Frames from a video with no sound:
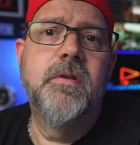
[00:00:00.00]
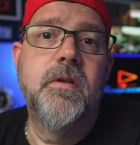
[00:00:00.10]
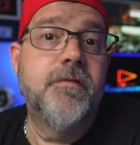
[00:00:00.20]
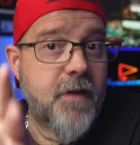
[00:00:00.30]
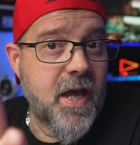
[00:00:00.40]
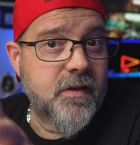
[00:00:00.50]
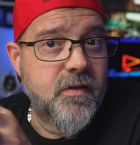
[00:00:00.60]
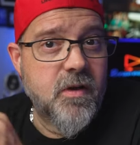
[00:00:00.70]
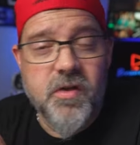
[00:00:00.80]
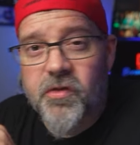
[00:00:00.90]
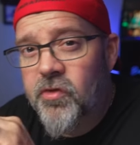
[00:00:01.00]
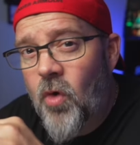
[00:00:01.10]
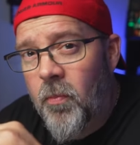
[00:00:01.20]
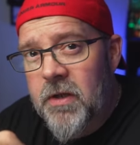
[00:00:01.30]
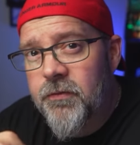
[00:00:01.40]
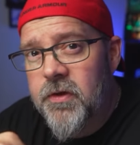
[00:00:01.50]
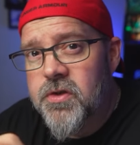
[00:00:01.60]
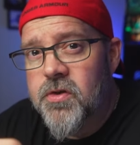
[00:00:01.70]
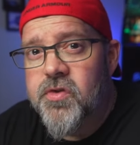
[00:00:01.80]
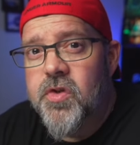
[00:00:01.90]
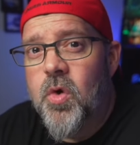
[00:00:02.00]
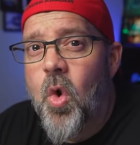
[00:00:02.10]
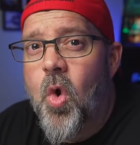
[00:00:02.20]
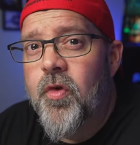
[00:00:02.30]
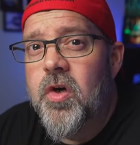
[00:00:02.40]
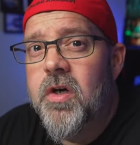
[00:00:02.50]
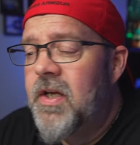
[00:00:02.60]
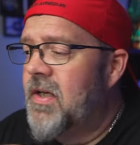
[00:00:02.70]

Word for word: In fact, there is so many features to go over